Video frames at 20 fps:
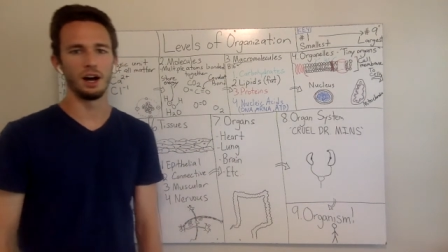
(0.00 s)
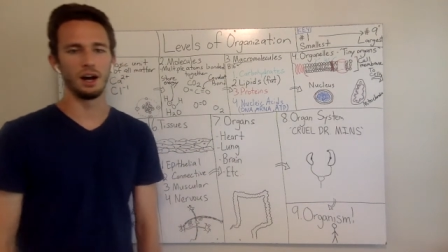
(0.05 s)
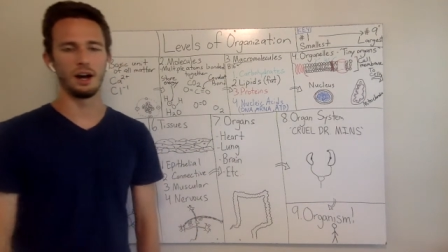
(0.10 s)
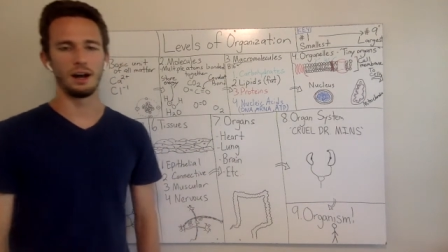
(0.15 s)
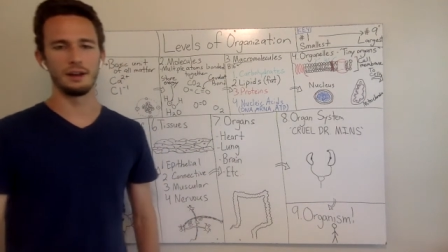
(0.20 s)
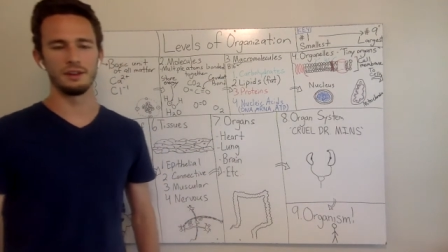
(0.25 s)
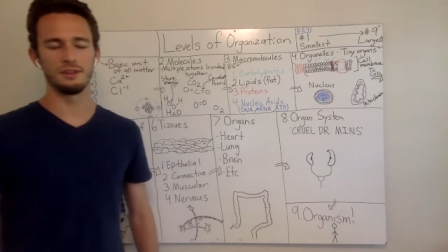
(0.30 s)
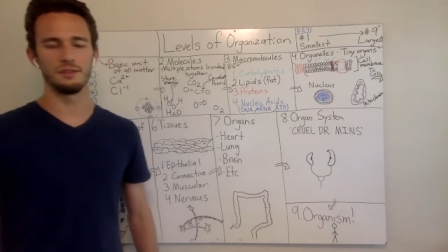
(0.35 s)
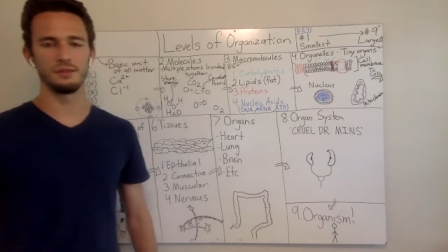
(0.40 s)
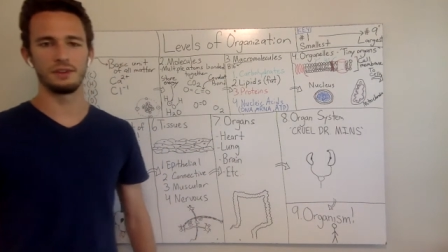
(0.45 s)

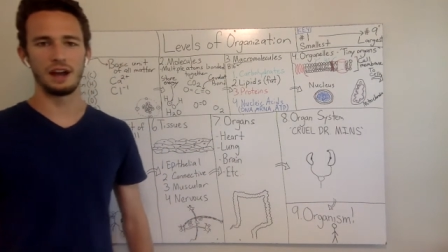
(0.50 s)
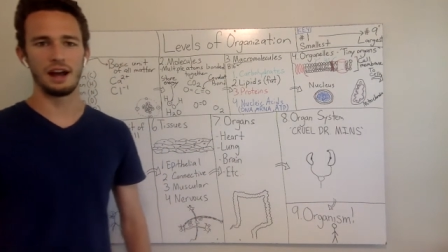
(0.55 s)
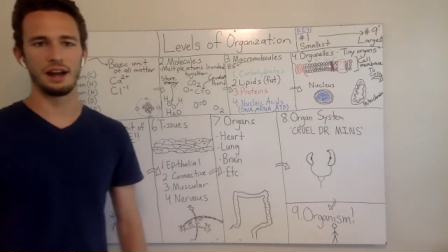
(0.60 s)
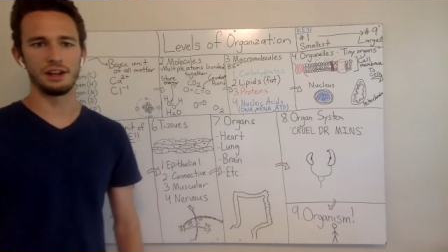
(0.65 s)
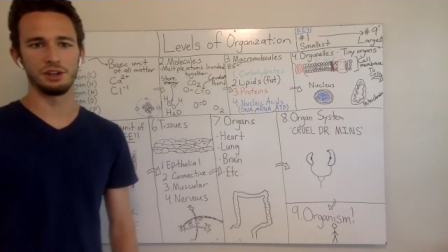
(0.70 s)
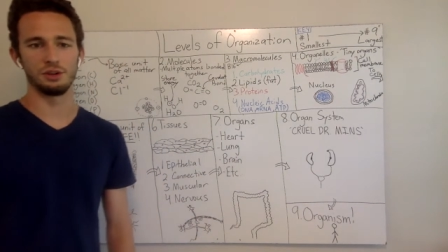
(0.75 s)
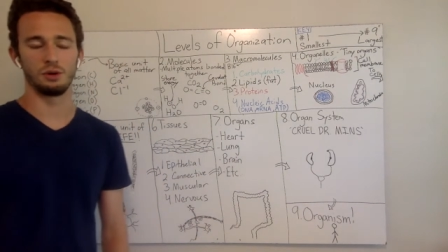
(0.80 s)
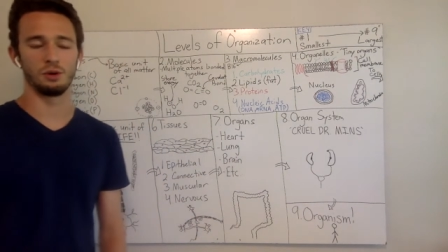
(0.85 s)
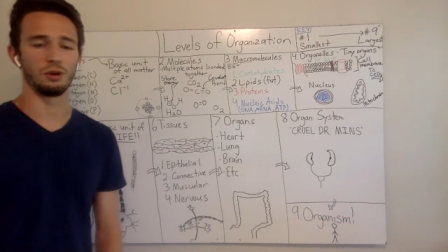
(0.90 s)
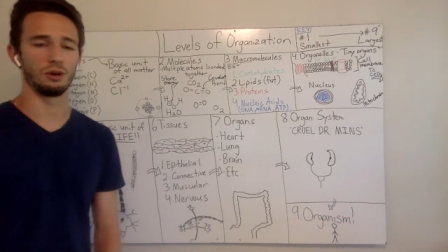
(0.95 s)
uh, you've
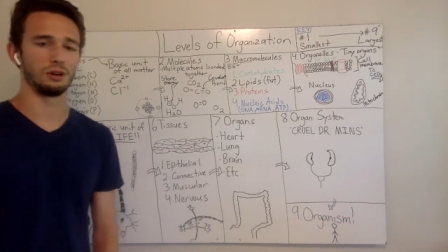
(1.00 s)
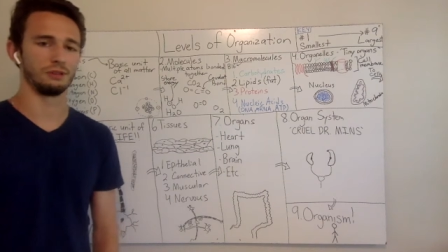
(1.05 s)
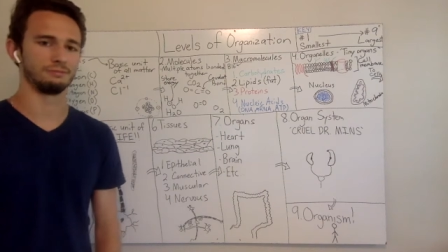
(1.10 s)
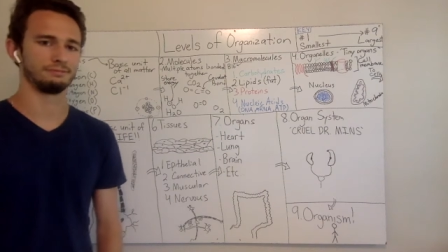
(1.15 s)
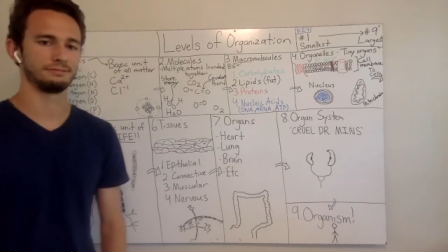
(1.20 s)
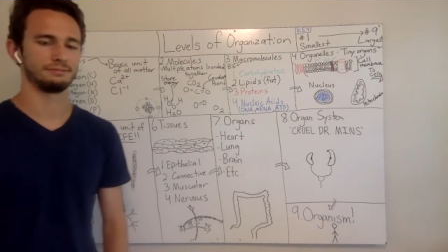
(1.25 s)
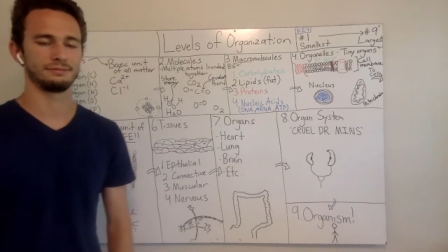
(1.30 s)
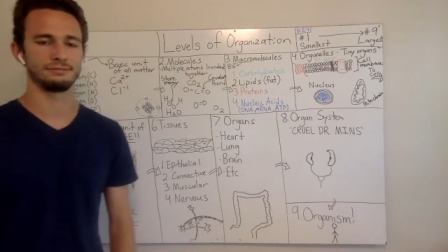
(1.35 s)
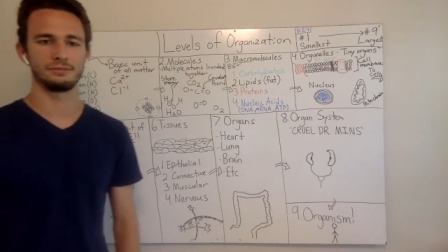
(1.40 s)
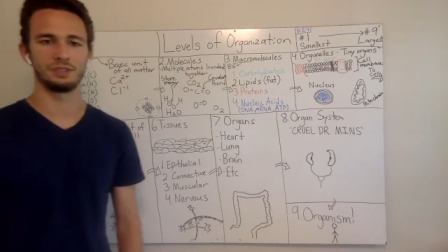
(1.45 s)
got
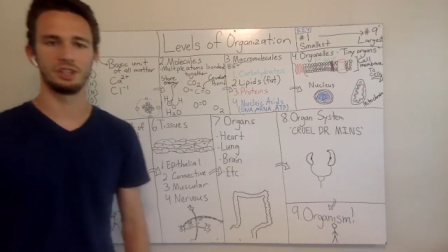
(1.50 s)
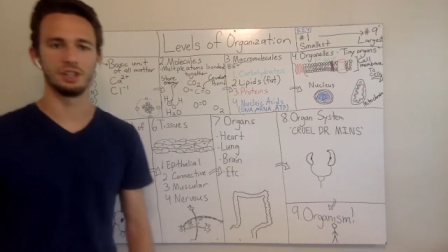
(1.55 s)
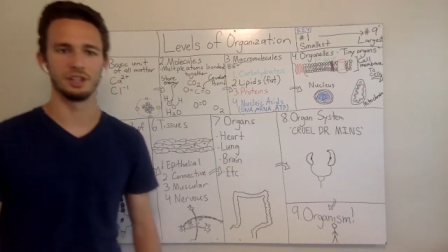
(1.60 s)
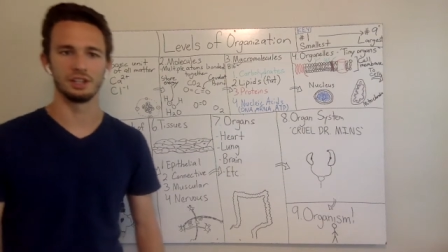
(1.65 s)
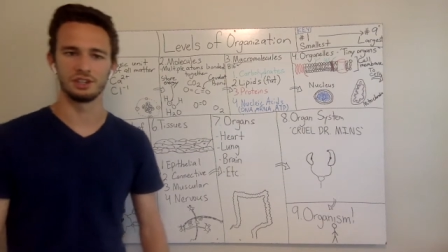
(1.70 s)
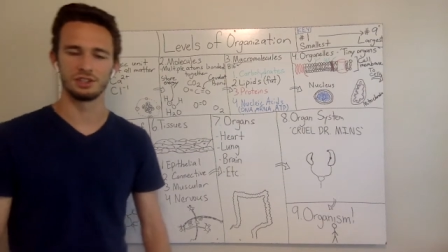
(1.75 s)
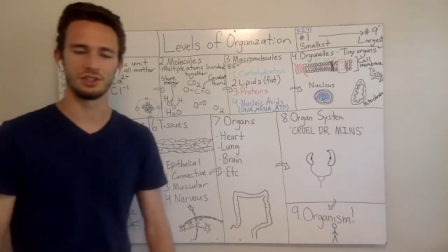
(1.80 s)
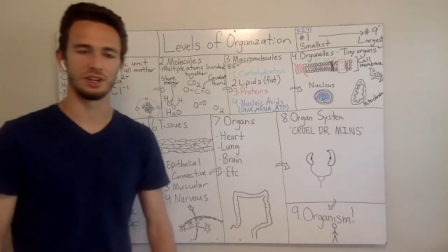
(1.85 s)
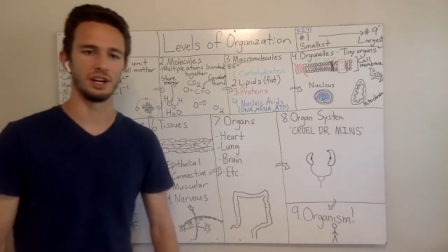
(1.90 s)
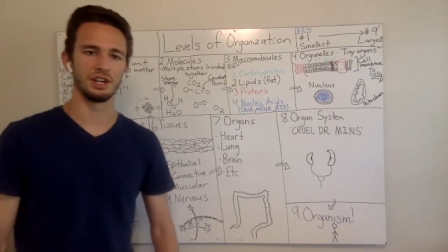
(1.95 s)
your
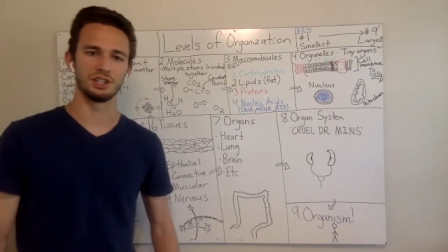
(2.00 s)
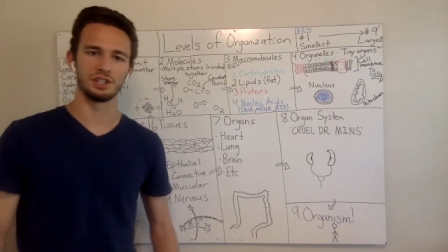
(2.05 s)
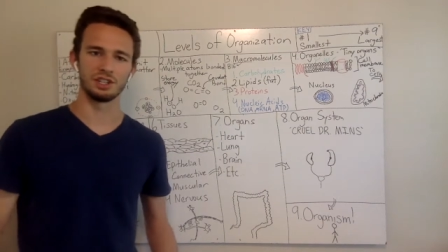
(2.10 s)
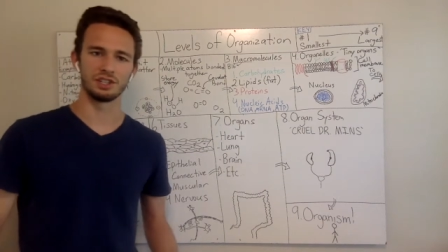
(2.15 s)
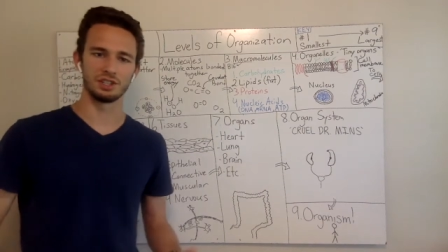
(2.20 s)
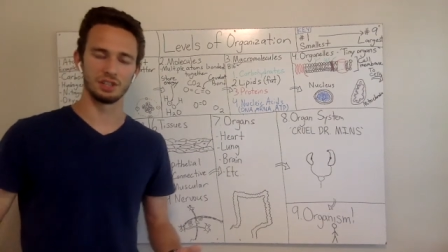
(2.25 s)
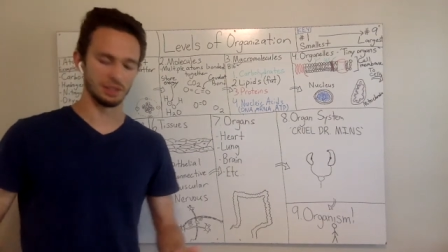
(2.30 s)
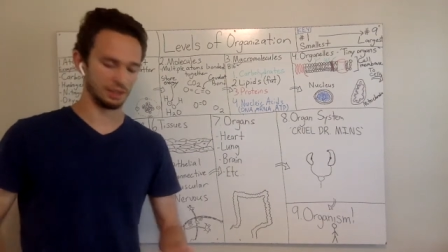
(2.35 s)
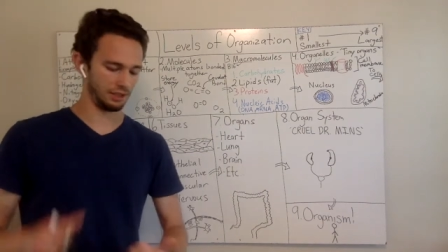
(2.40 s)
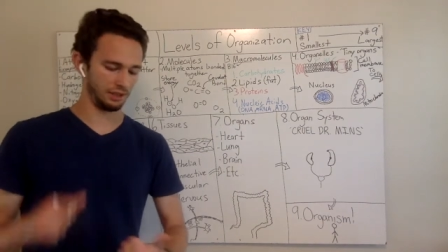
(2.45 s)
goodness
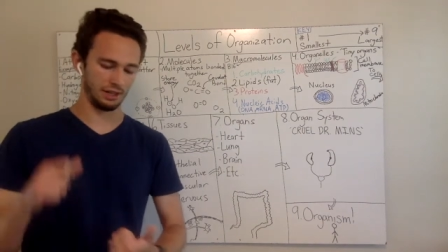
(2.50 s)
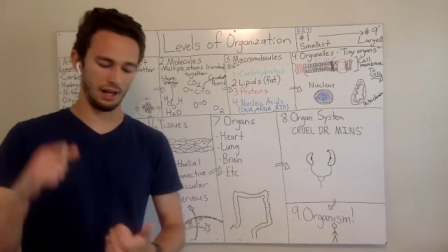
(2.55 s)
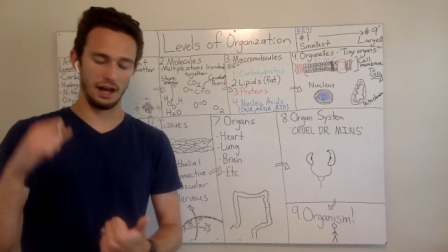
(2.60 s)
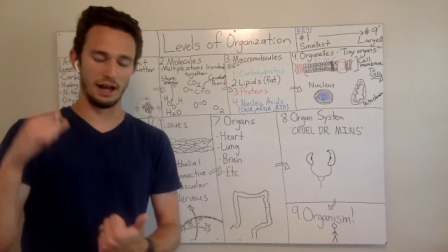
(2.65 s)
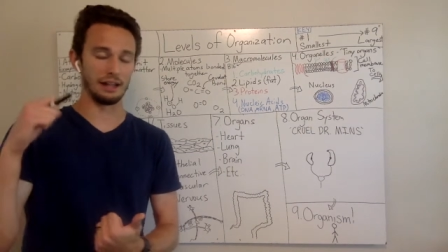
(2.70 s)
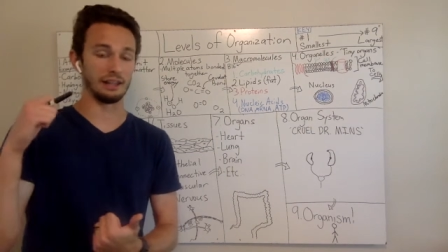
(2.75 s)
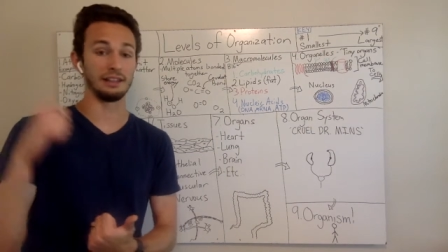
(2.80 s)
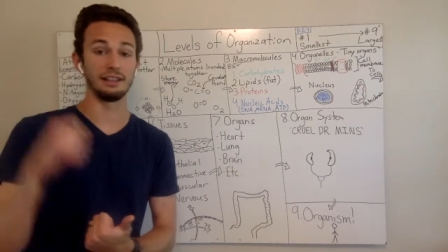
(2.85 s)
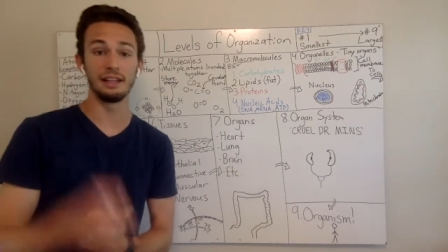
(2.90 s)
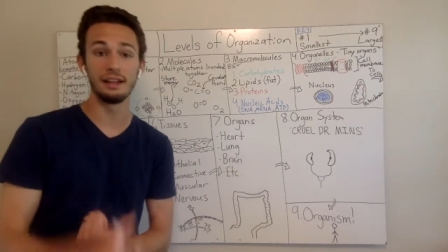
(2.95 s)
gracious,
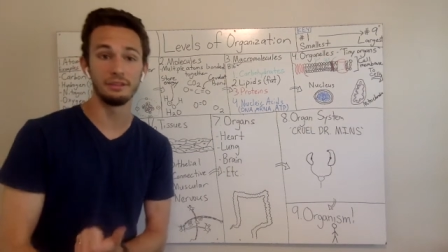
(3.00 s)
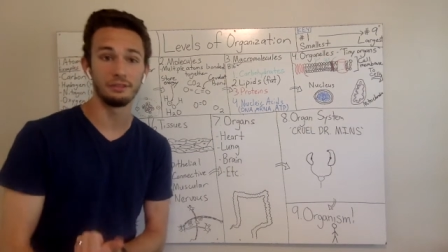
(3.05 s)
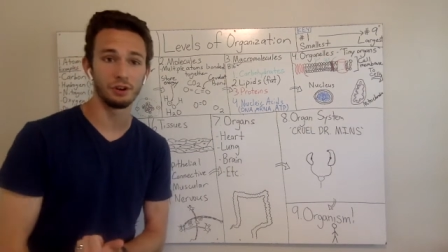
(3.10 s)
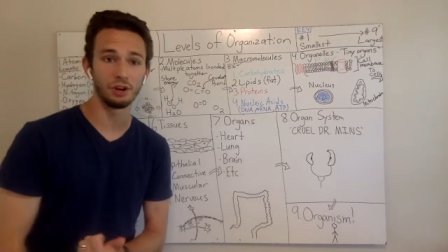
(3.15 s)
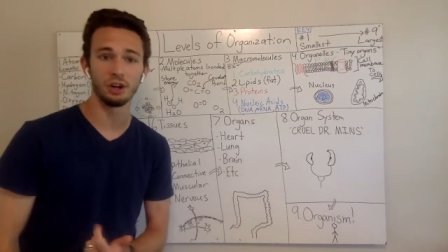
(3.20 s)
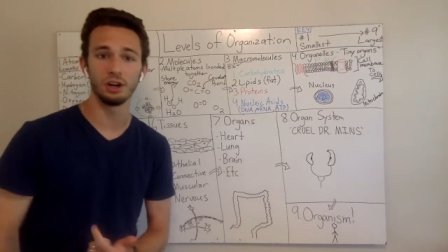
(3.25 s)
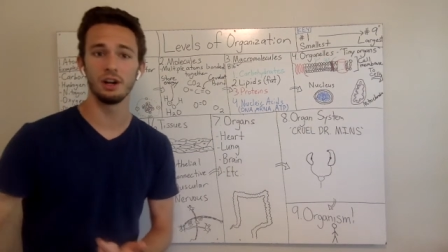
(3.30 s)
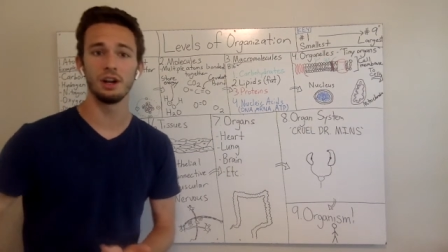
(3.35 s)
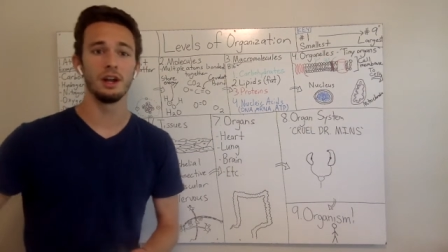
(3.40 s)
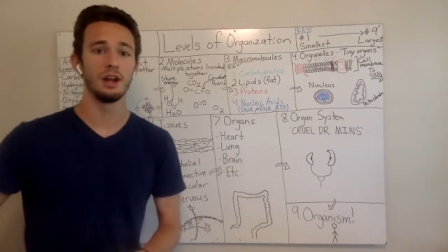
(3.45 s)
uh,
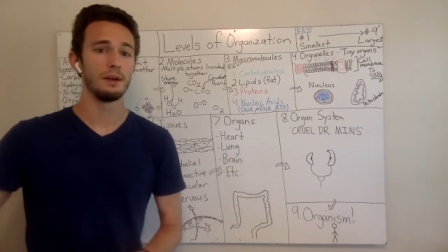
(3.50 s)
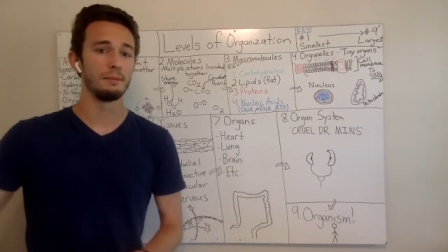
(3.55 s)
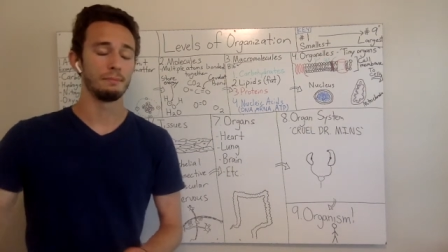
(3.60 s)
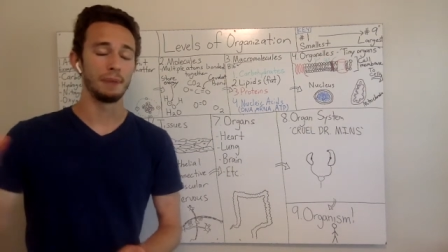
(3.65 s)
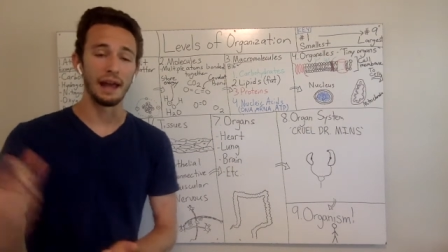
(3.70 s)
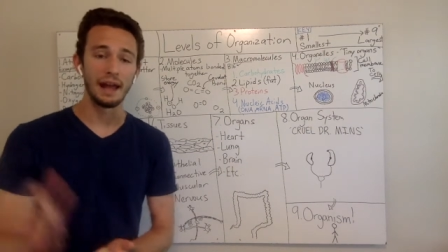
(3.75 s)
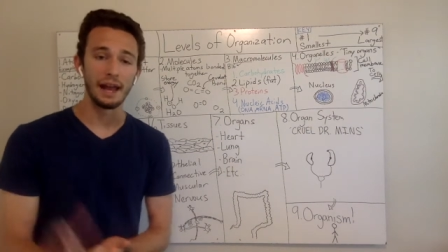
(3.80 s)
liver,